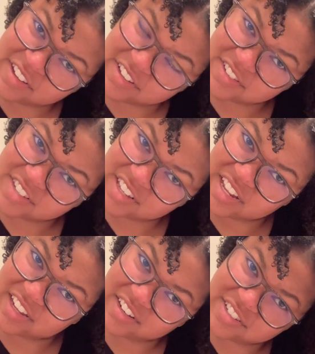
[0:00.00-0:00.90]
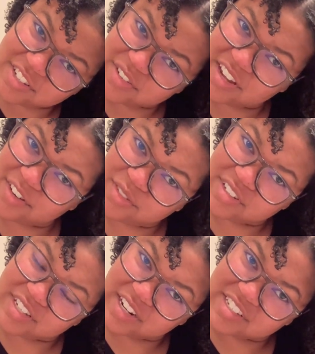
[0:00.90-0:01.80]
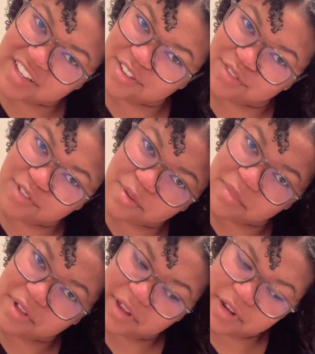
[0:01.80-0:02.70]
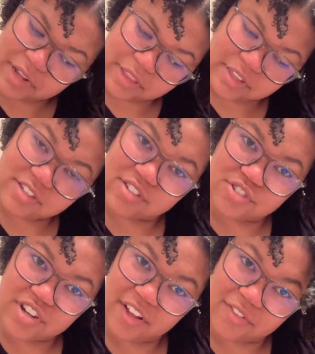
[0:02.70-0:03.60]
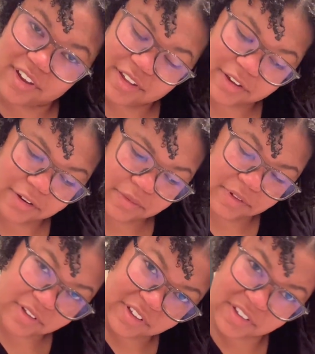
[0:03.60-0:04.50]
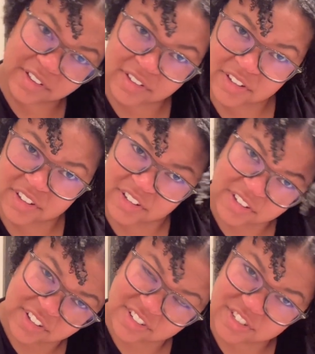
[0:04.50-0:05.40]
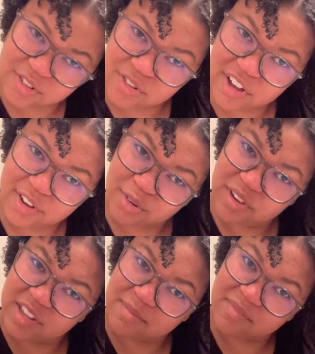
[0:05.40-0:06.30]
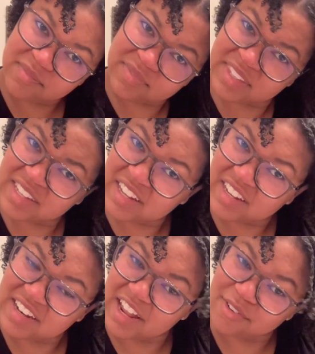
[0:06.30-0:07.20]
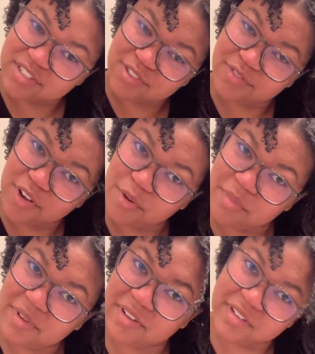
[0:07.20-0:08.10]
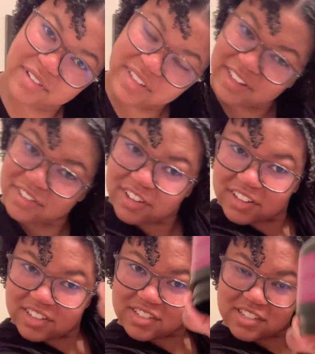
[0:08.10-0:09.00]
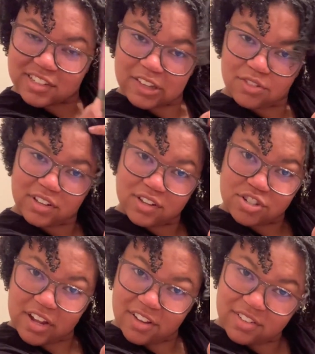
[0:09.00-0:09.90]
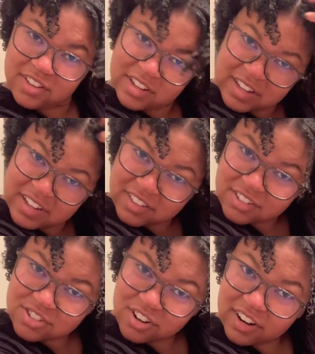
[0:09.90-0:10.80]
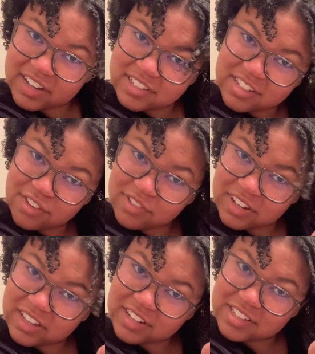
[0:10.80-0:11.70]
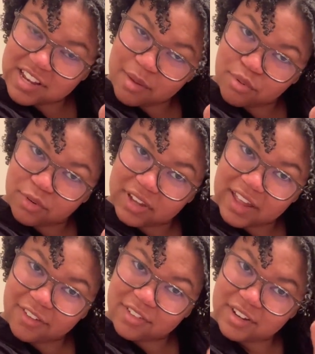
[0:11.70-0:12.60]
You see that? So not only did I take you from this gel right here to a cream, now it's a foam. Like, look at this. This is literally a gel. This jar has stuff in it and it's not pouring out.